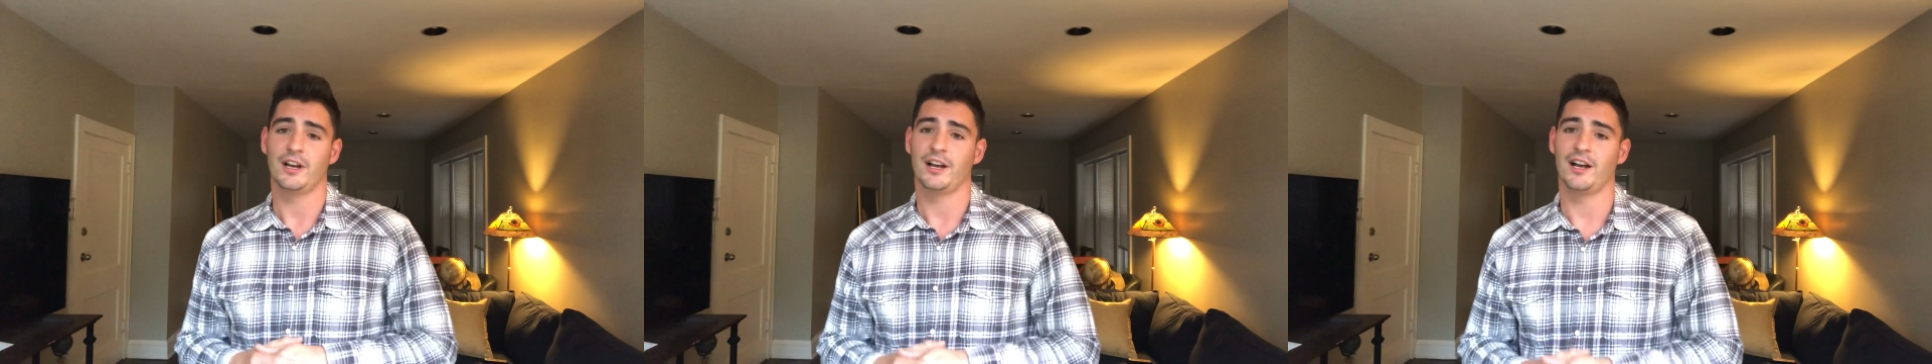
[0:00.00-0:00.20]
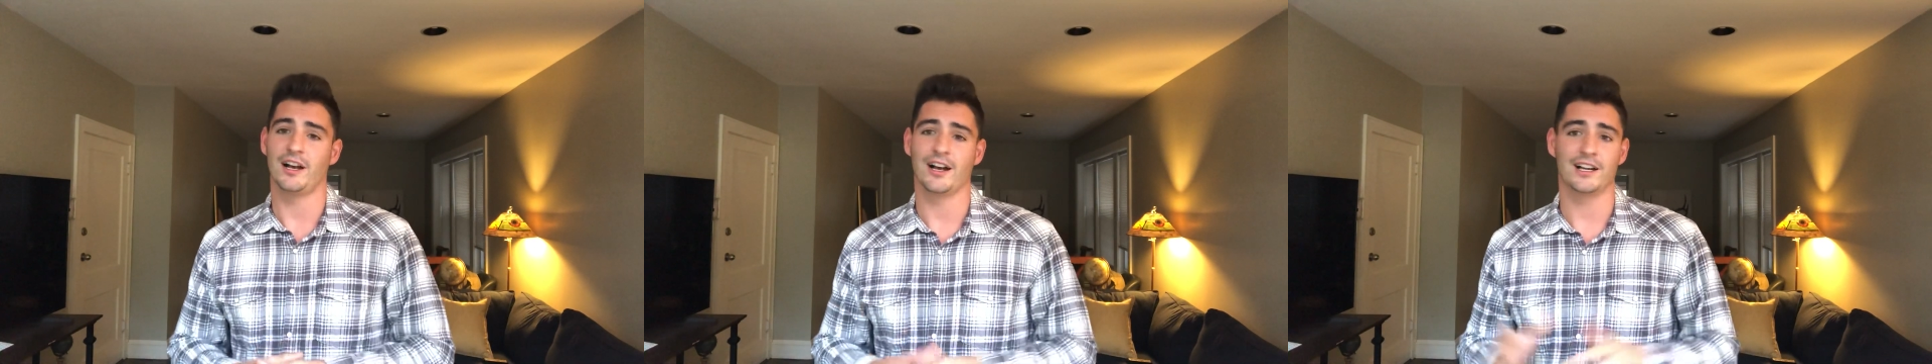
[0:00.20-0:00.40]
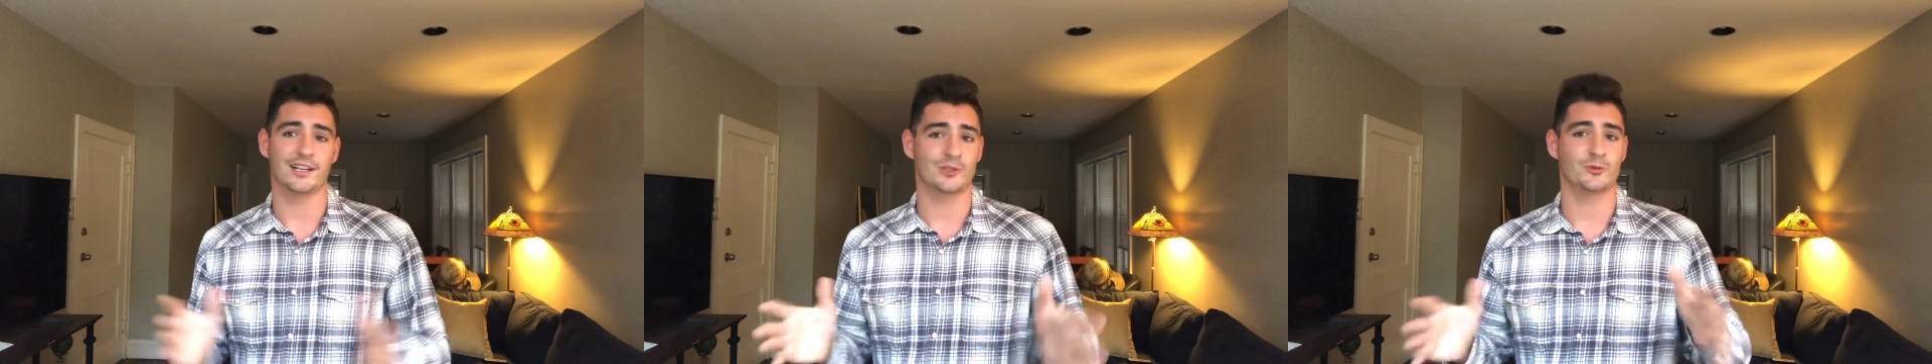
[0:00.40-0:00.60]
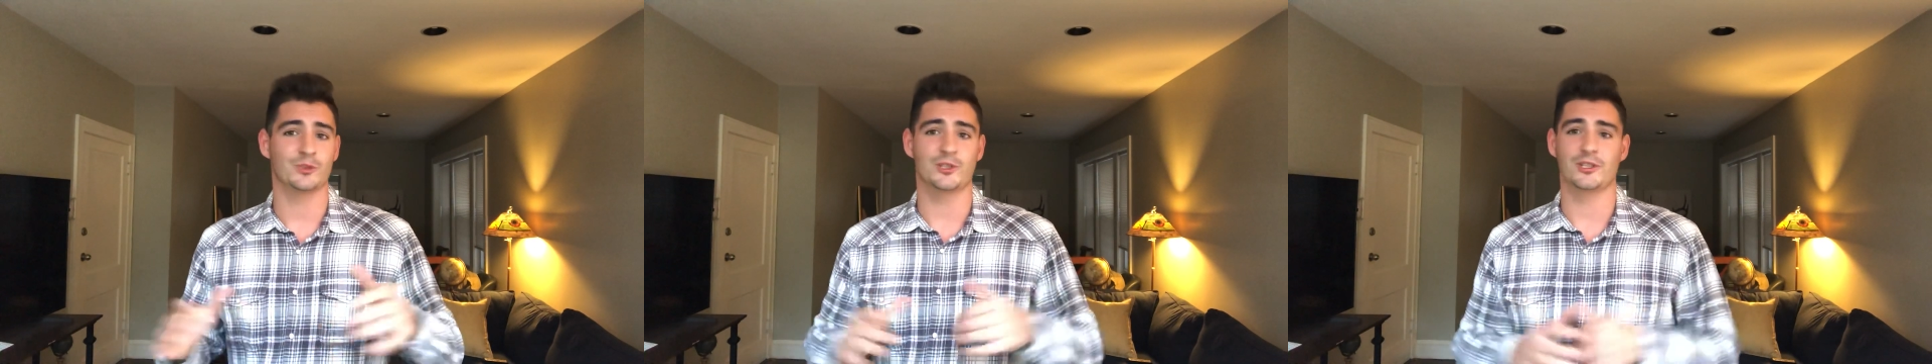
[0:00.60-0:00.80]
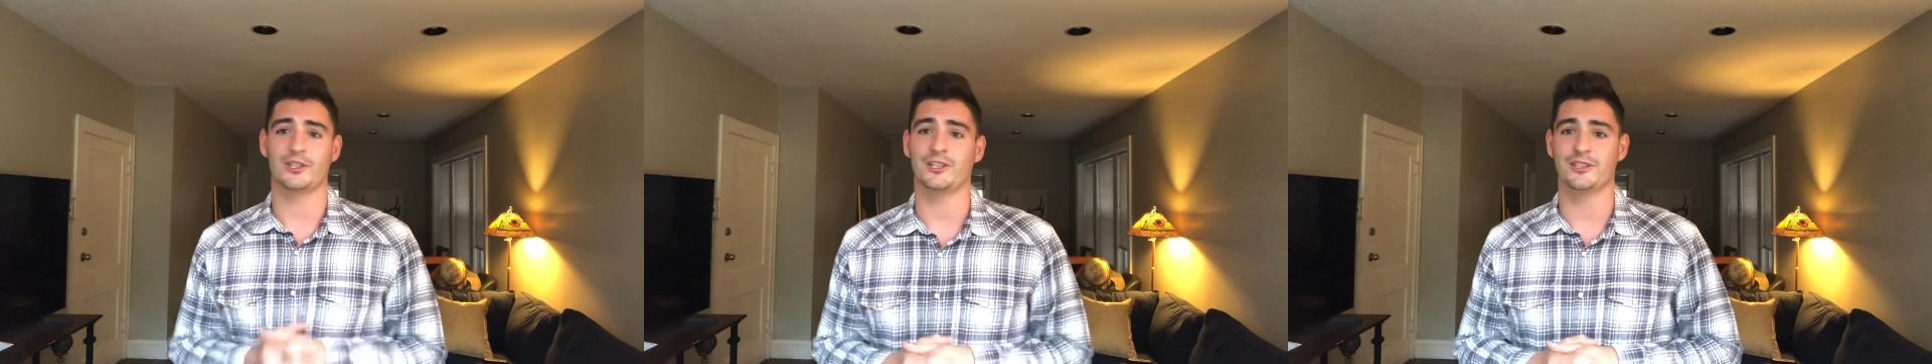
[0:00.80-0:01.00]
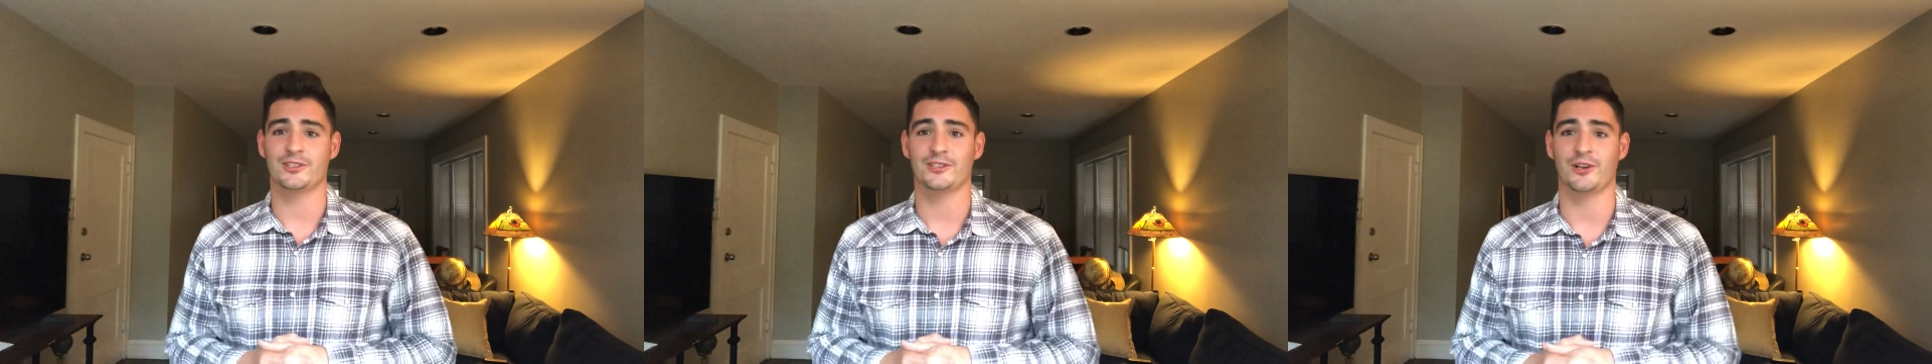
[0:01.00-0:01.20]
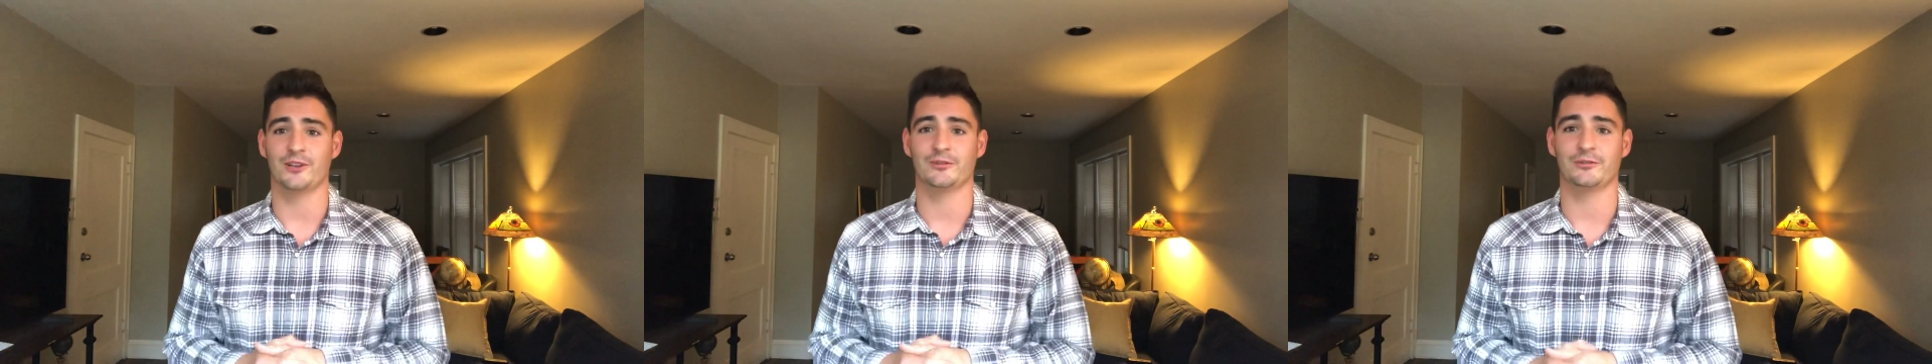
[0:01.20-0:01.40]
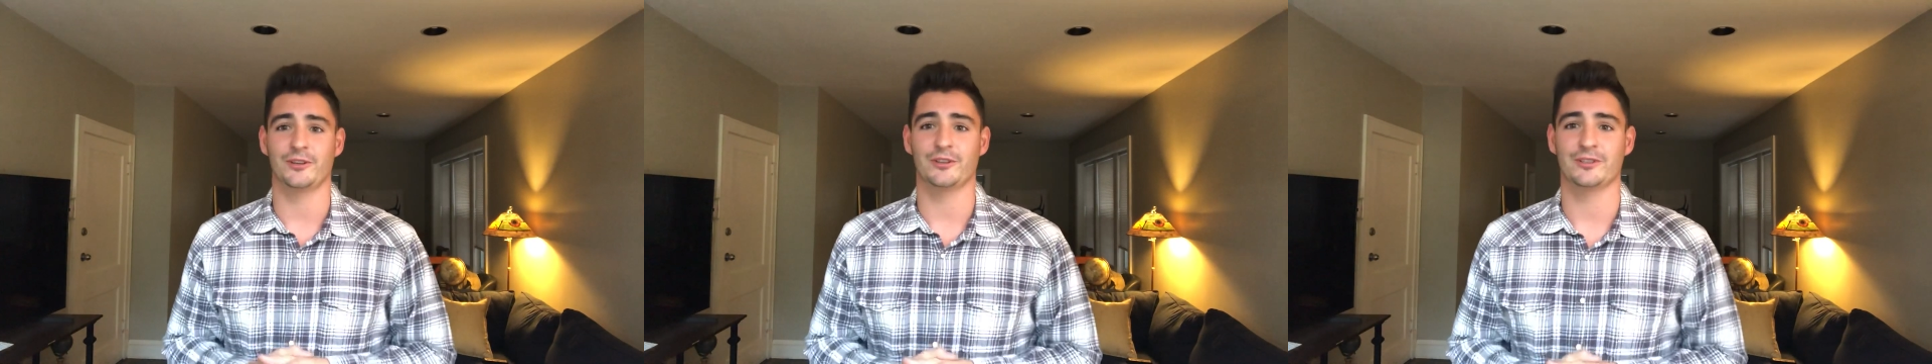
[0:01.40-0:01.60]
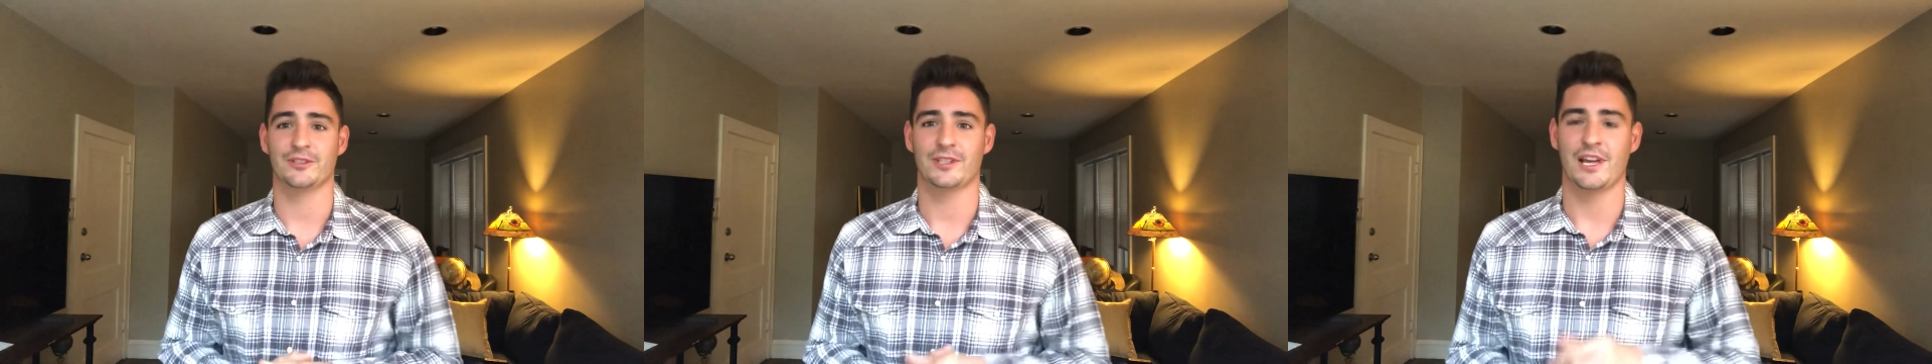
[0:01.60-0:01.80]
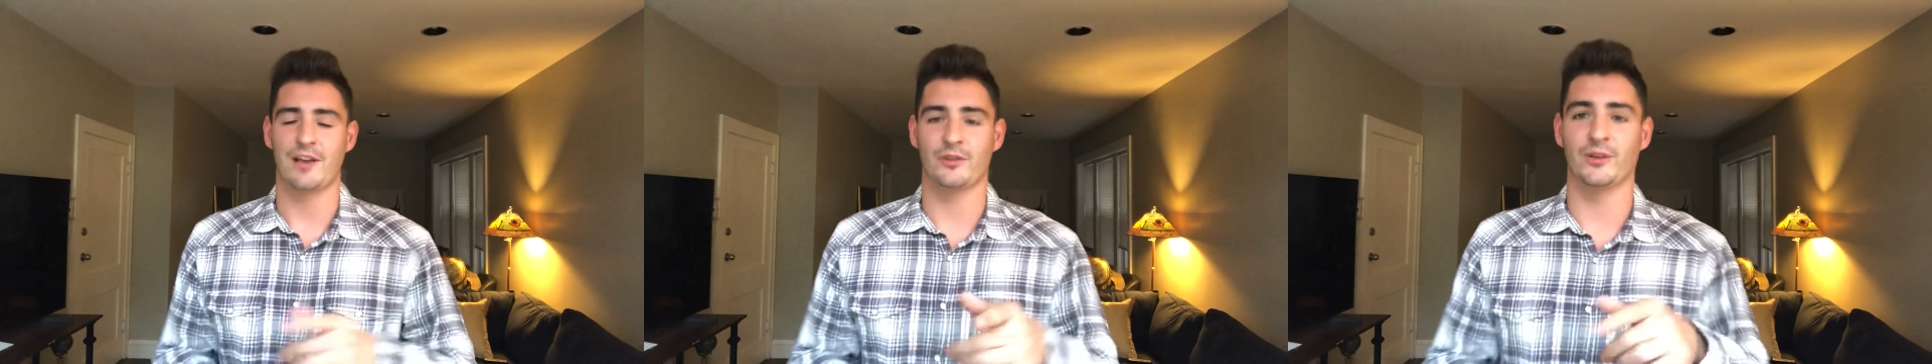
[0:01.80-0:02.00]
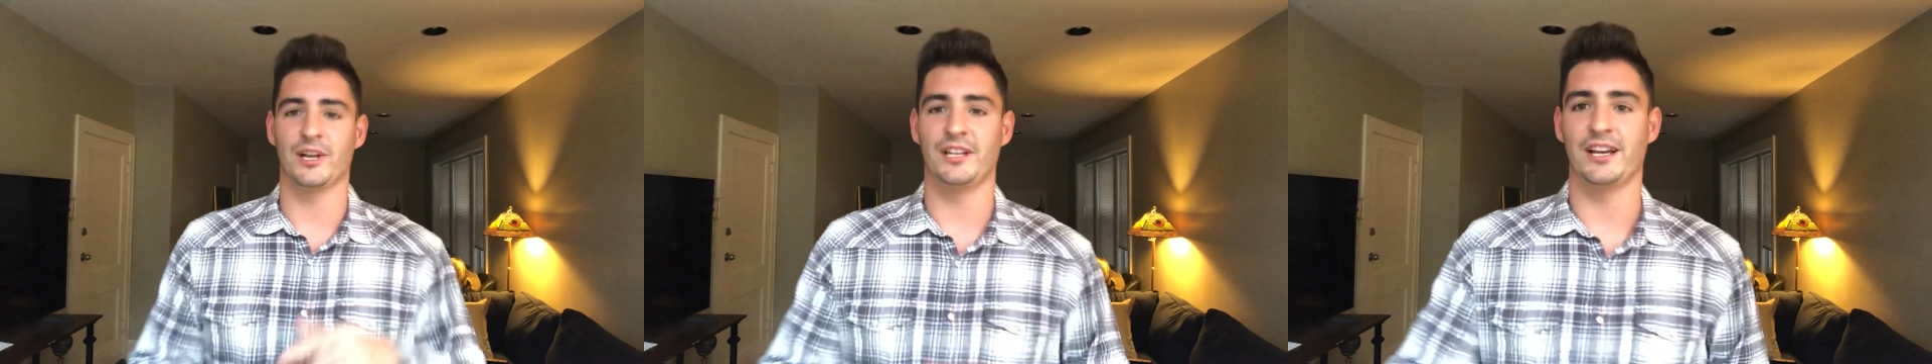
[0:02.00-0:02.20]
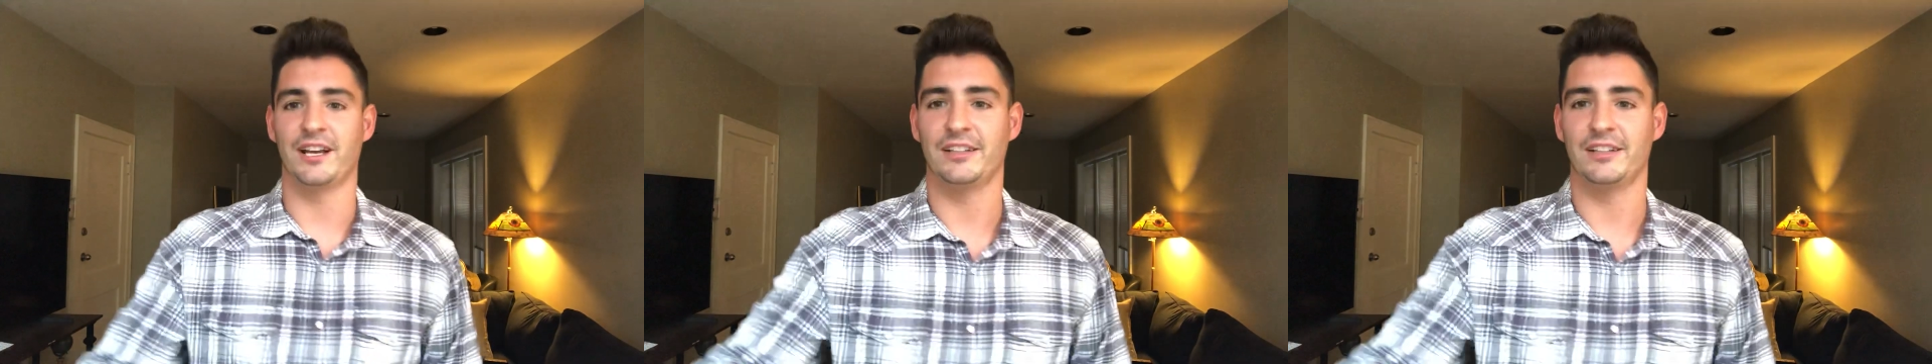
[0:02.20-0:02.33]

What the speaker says: because we're just getting started, folks. Have a great night.